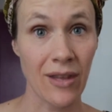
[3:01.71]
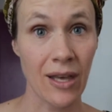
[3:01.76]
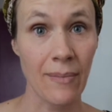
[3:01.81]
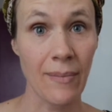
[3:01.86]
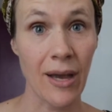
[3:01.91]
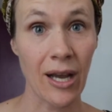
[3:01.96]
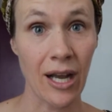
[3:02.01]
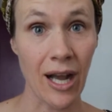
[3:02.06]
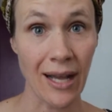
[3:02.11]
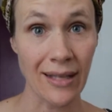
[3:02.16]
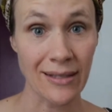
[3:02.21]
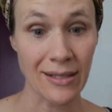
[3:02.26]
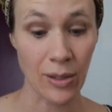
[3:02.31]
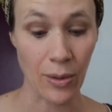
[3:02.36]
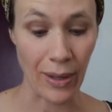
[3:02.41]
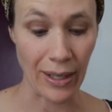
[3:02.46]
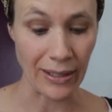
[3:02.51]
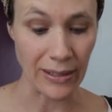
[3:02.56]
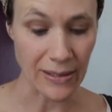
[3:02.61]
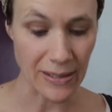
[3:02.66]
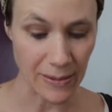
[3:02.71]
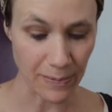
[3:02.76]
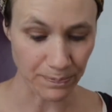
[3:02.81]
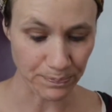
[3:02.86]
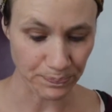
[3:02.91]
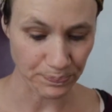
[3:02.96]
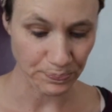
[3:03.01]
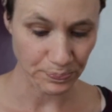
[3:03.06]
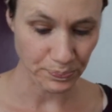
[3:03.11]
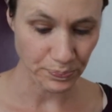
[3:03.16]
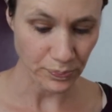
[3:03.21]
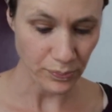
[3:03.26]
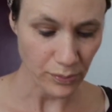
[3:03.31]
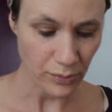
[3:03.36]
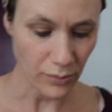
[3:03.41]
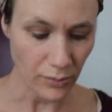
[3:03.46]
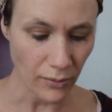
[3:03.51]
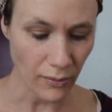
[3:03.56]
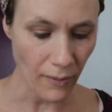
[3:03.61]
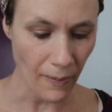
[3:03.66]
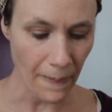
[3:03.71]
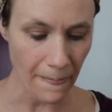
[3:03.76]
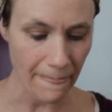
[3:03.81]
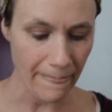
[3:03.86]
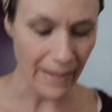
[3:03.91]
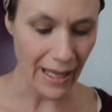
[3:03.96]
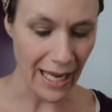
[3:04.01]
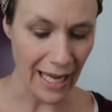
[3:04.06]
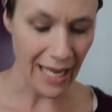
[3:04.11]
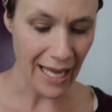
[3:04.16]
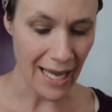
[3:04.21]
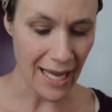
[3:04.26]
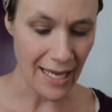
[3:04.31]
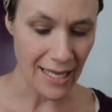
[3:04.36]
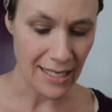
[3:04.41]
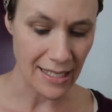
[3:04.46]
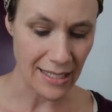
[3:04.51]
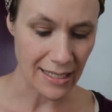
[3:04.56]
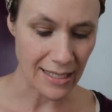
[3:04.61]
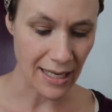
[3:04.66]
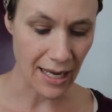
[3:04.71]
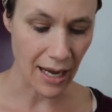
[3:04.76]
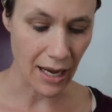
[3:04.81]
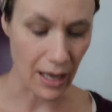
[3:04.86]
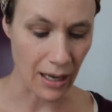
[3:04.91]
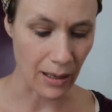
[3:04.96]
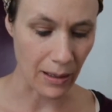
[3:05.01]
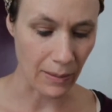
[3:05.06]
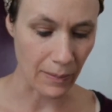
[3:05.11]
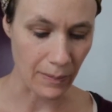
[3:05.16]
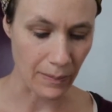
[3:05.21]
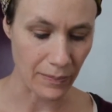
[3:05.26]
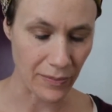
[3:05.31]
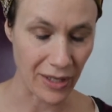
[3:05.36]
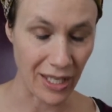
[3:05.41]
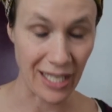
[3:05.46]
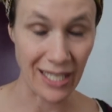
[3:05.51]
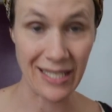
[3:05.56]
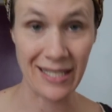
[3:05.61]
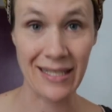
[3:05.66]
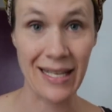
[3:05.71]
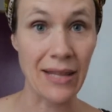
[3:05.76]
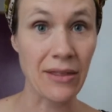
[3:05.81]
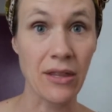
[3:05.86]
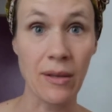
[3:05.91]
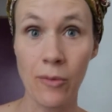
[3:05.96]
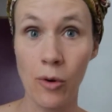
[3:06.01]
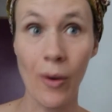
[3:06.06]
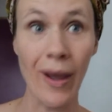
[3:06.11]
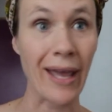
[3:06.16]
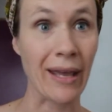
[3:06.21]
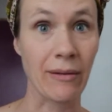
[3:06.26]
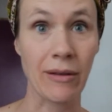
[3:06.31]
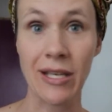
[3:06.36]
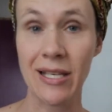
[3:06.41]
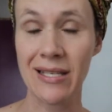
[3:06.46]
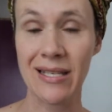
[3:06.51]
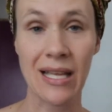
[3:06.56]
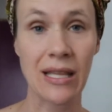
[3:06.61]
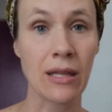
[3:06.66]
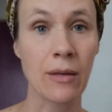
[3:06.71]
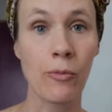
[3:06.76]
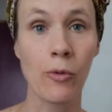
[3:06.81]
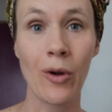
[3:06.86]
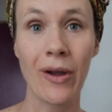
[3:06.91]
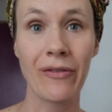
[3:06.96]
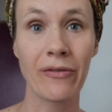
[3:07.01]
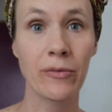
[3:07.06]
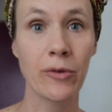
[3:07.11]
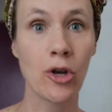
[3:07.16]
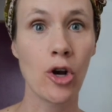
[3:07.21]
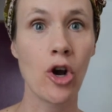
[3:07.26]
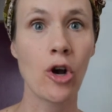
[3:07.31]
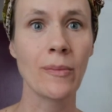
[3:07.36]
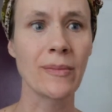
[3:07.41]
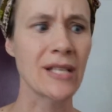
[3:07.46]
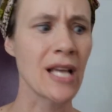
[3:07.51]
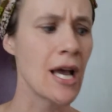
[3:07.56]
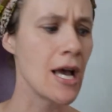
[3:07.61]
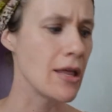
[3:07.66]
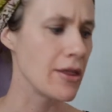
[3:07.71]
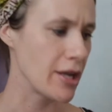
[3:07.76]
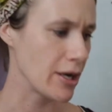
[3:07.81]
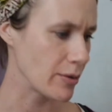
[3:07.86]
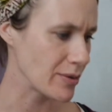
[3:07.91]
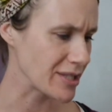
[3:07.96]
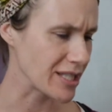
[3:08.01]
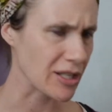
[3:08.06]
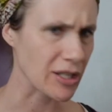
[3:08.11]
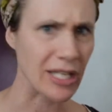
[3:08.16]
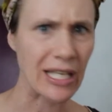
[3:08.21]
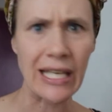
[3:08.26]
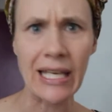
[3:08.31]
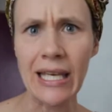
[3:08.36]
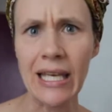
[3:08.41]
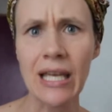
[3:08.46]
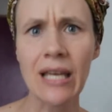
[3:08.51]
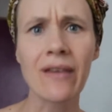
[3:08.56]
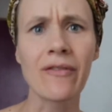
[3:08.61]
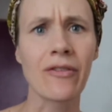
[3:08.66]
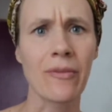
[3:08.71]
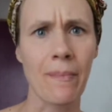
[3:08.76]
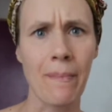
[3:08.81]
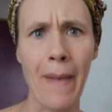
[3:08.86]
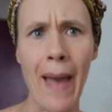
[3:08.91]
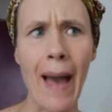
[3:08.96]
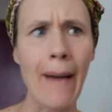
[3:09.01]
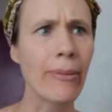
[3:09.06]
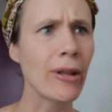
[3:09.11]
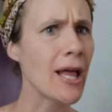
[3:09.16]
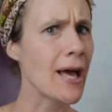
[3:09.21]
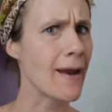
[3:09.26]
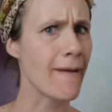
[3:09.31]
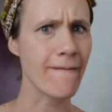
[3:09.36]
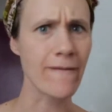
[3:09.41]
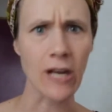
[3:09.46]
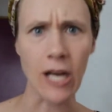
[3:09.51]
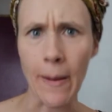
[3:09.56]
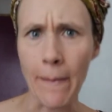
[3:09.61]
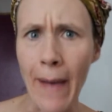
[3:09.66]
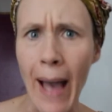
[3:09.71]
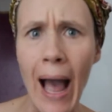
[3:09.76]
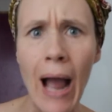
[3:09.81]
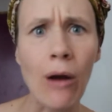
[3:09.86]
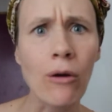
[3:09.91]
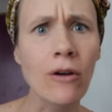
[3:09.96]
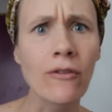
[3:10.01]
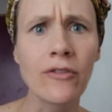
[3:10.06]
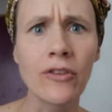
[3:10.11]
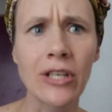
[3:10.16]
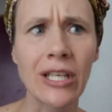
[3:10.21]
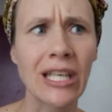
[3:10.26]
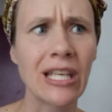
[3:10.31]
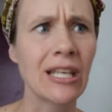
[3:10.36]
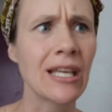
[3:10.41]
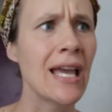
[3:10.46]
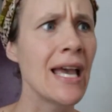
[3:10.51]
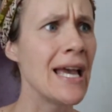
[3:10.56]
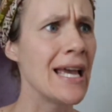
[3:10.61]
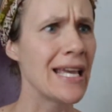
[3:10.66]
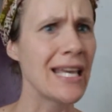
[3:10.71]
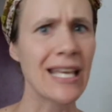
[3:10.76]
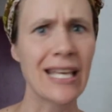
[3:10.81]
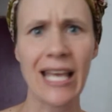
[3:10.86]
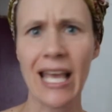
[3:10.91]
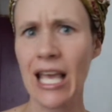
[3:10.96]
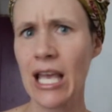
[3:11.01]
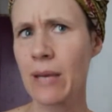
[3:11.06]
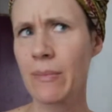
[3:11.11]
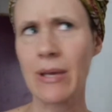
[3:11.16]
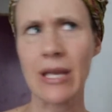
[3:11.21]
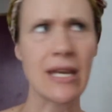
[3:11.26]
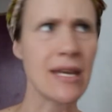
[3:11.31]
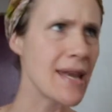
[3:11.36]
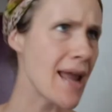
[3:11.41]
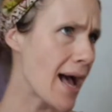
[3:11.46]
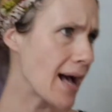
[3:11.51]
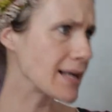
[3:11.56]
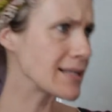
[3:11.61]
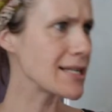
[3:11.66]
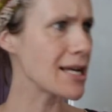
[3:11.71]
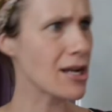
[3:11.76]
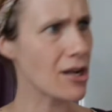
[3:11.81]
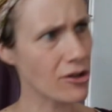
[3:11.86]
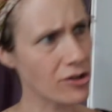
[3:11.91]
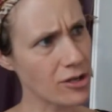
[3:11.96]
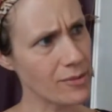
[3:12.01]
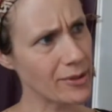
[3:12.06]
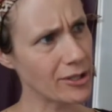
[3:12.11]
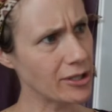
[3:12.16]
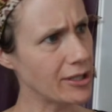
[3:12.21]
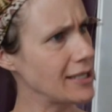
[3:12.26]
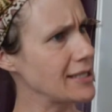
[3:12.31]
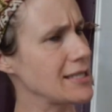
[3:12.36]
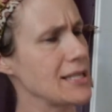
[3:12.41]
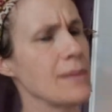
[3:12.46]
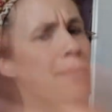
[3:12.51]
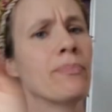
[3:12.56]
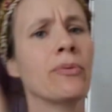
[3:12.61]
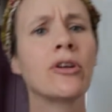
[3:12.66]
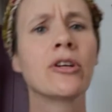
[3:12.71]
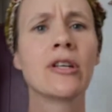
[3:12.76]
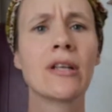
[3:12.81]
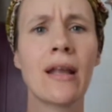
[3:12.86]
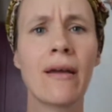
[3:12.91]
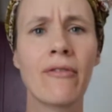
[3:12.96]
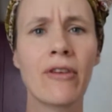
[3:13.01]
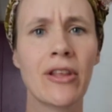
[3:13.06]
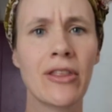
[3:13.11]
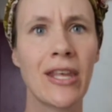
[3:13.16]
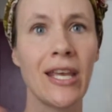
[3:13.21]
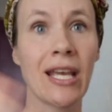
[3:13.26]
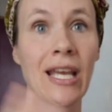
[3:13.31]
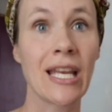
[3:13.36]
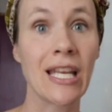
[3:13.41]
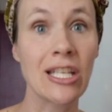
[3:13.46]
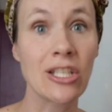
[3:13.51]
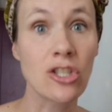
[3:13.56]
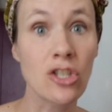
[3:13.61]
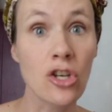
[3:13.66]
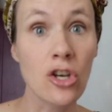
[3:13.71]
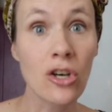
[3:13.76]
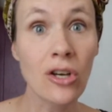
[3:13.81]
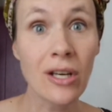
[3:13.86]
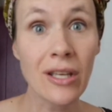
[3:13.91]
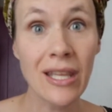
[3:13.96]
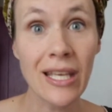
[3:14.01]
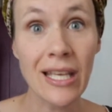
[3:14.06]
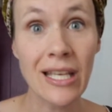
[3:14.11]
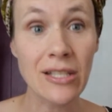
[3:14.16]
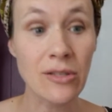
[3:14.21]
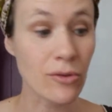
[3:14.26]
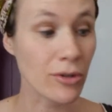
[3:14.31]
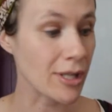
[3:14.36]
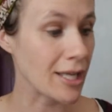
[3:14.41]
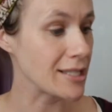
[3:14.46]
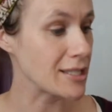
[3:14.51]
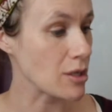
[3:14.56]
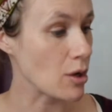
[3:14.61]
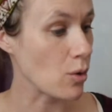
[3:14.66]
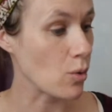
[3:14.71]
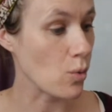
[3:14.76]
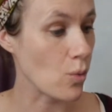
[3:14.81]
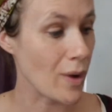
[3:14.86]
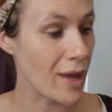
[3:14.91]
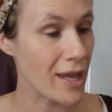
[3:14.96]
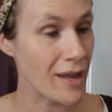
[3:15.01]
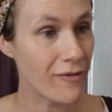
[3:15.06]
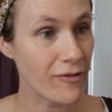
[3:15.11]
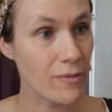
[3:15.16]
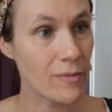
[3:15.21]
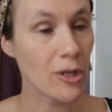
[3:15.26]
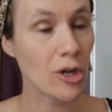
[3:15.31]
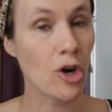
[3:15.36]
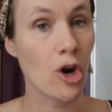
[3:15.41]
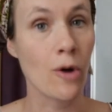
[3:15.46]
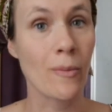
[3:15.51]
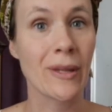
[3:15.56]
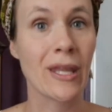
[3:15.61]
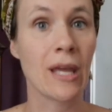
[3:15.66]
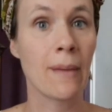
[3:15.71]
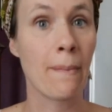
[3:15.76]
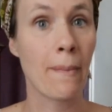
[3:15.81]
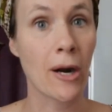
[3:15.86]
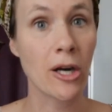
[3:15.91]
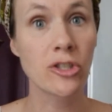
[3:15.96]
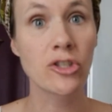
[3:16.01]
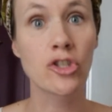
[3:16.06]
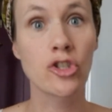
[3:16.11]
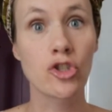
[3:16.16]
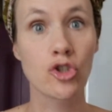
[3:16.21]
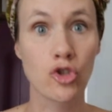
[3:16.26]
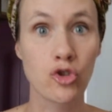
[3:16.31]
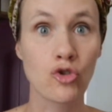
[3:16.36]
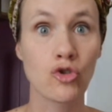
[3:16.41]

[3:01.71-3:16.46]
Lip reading: them a consequence, and He sent them away. He sent them away from their homes. There was a king from Babylon, a very powerful king. He came, he knocked down all their buildings, he burned everything, and he took the Israelites away from their home, and they marched